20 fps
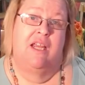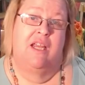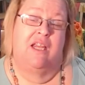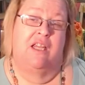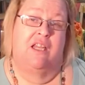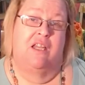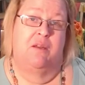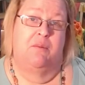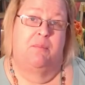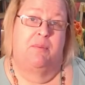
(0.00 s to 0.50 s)

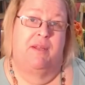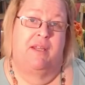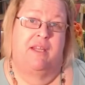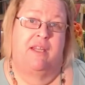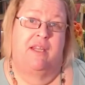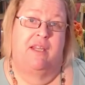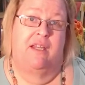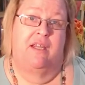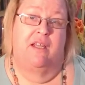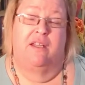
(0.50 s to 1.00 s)
It could
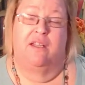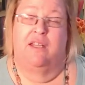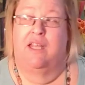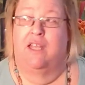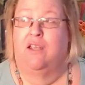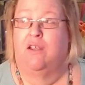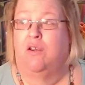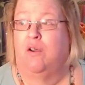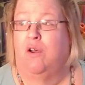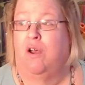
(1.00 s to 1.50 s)
be
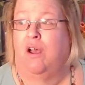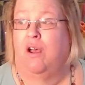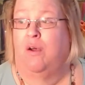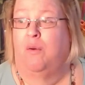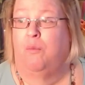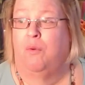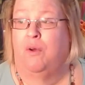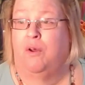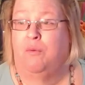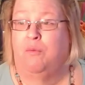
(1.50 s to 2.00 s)
like
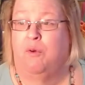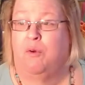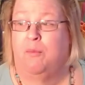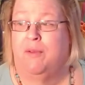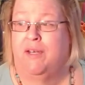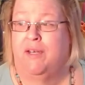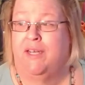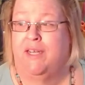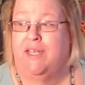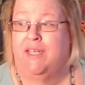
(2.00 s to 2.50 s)
one
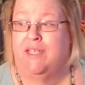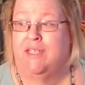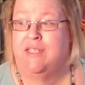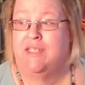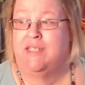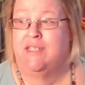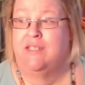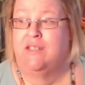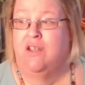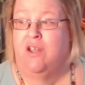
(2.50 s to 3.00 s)
woman
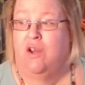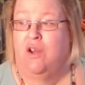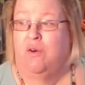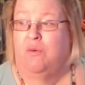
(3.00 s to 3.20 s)
is